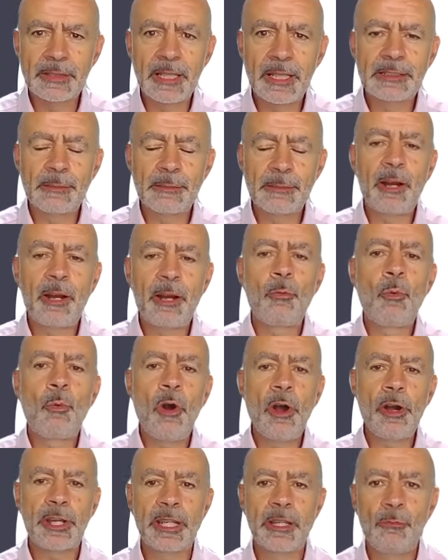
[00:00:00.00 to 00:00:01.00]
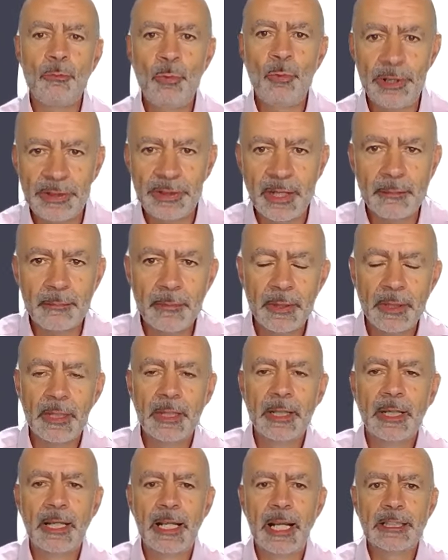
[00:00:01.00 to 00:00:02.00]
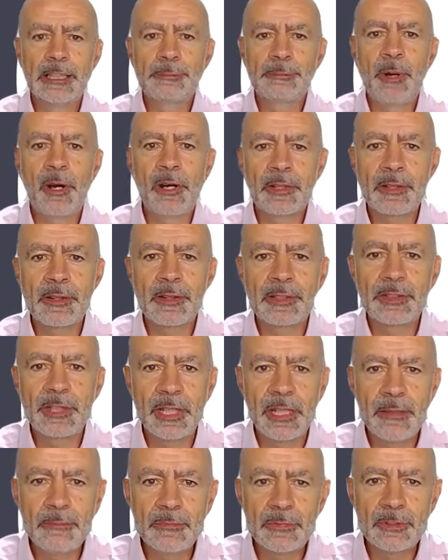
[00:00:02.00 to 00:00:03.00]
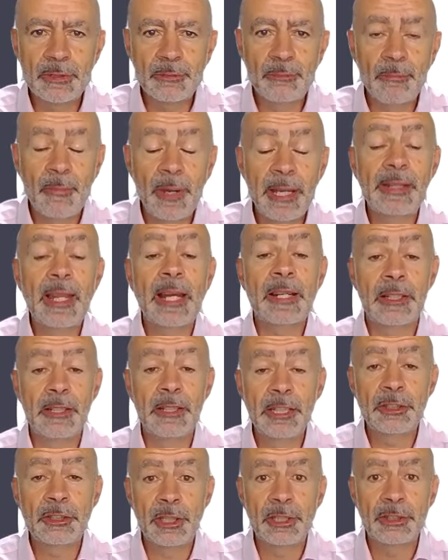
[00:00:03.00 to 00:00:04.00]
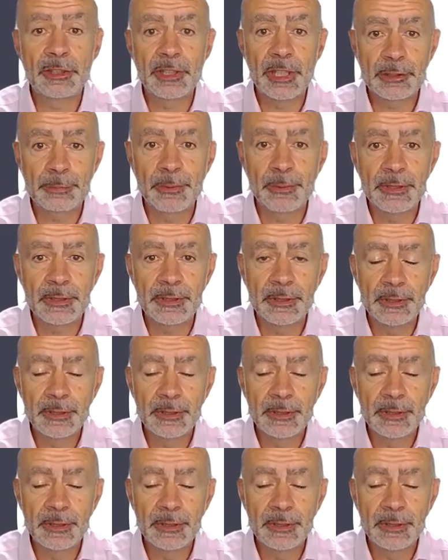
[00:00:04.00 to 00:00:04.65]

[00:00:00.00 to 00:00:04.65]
It's about working with them as part of the team to make that initial assessment,